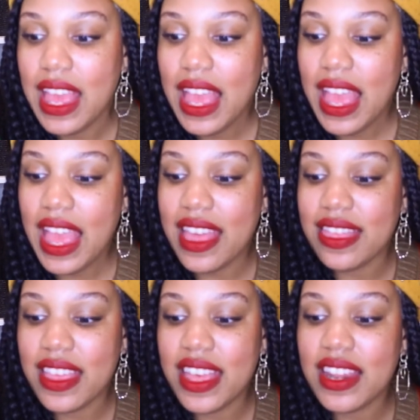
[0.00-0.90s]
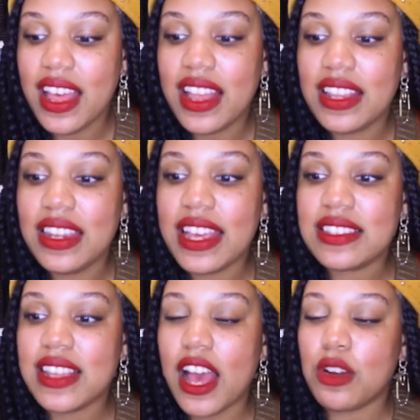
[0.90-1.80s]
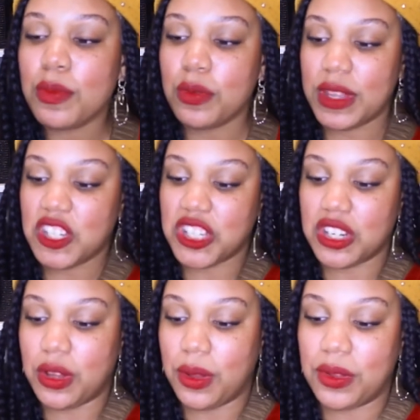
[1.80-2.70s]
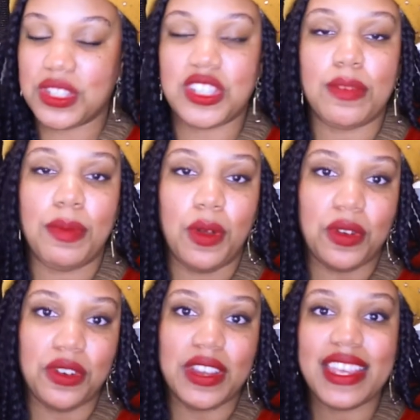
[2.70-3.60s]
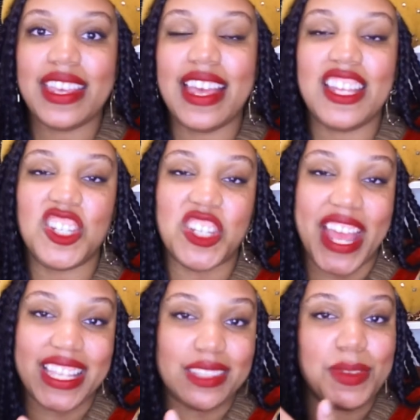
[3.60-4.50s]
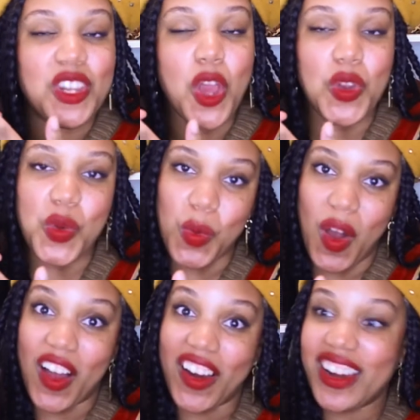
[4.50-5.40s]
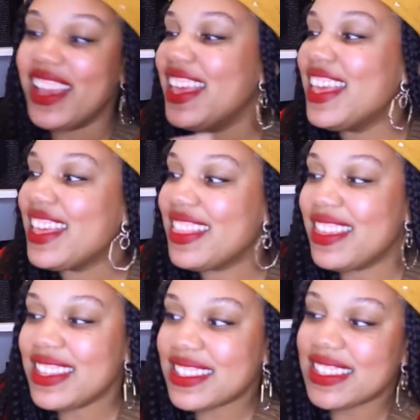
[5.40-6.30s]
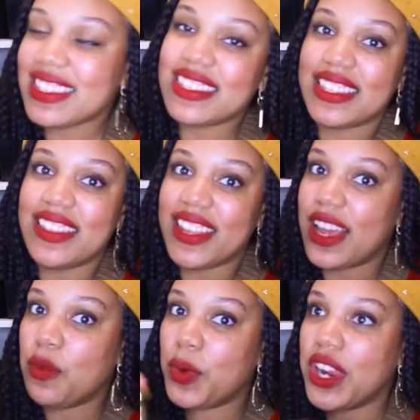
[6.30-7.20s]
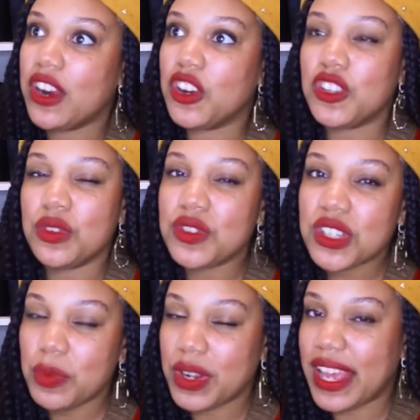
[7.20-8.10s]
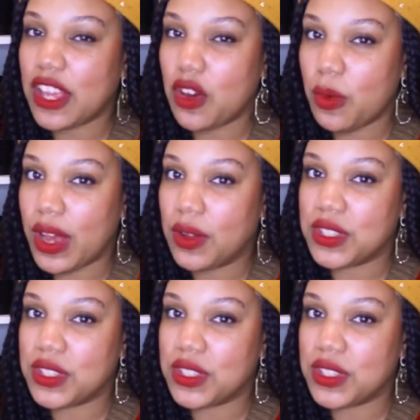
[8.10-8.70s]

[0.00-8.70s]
And then Next honorable mention goes to Bulgari Jasmine Noir. This is a scent that I wear usually when I go out.